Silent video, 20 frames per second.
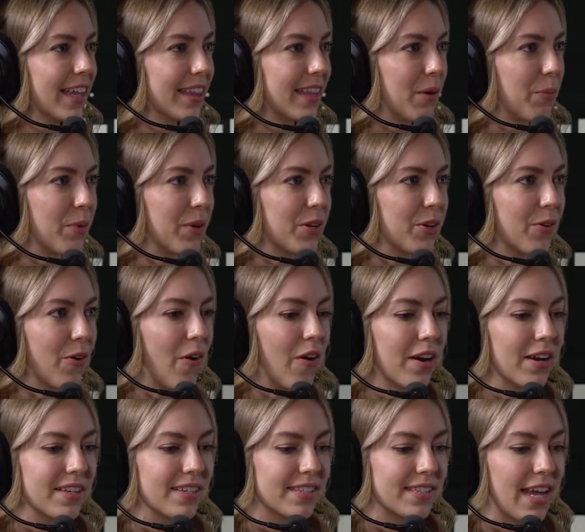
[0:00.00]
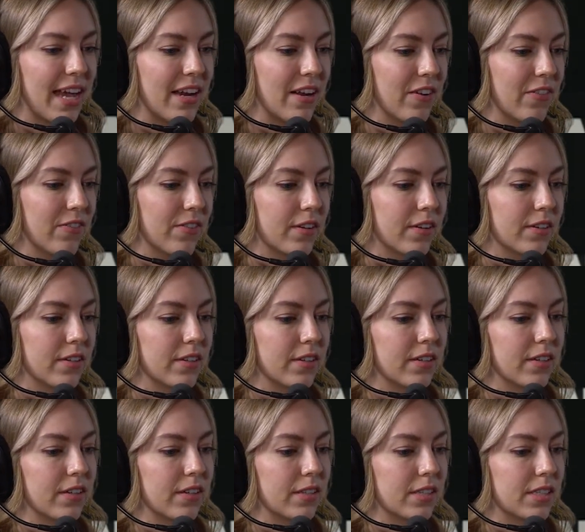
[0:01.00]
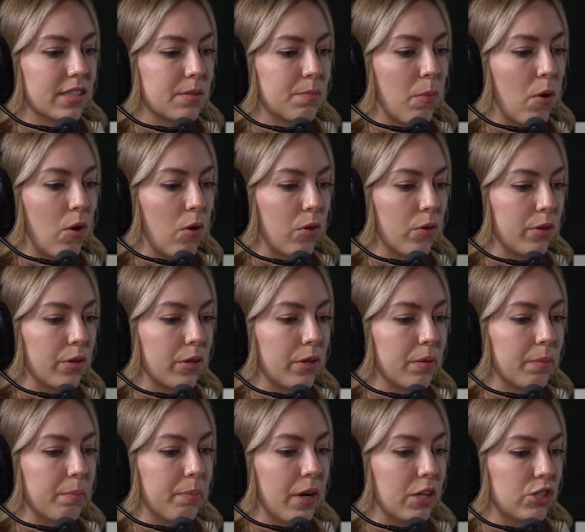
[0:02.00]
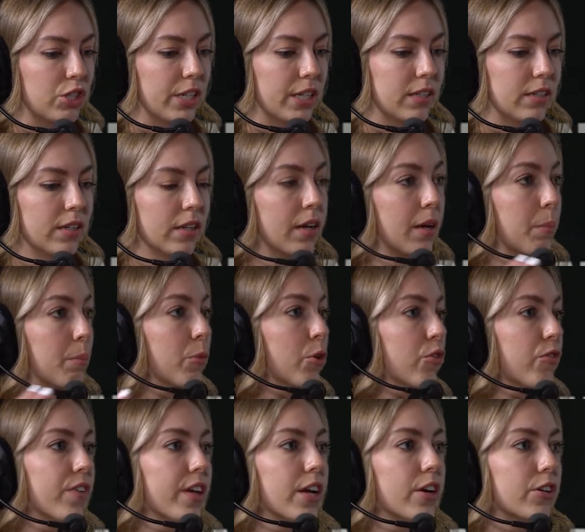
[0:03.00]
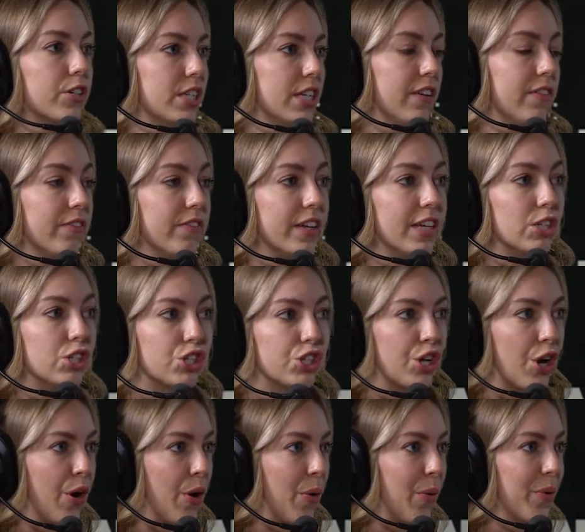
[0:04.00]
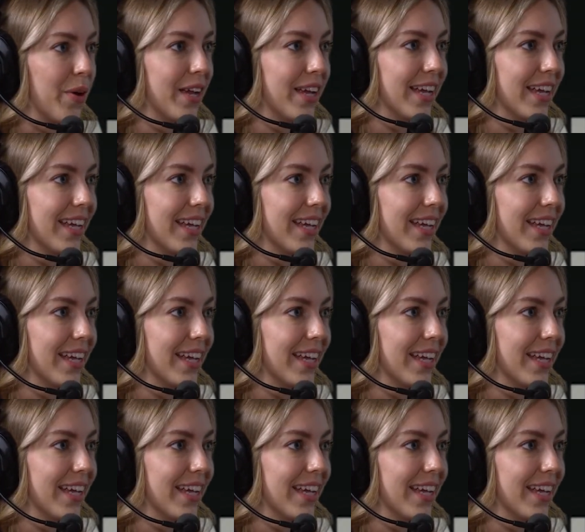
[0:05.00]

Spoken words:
that when you're on a set of a smaller budget movie or TV show,